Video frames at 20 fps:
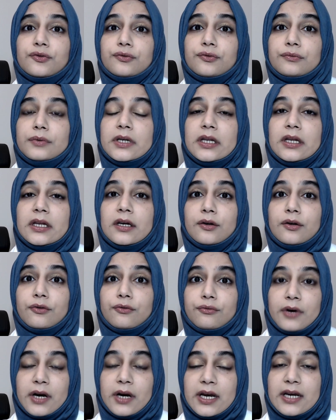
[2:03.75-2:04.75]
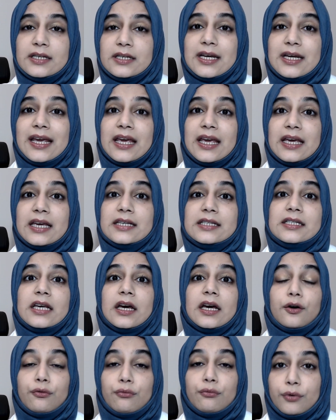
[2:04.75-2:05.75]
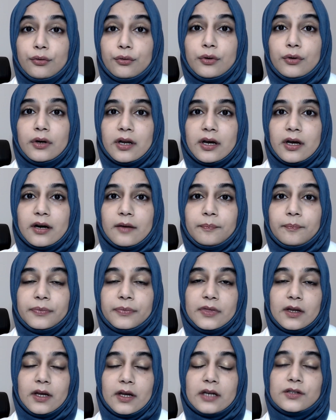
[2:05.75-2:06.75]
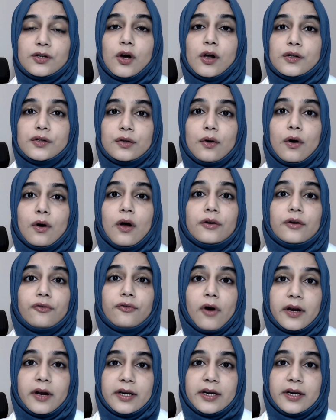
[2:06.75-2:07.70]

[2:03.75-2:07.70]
really great is arugula. That's also called rocket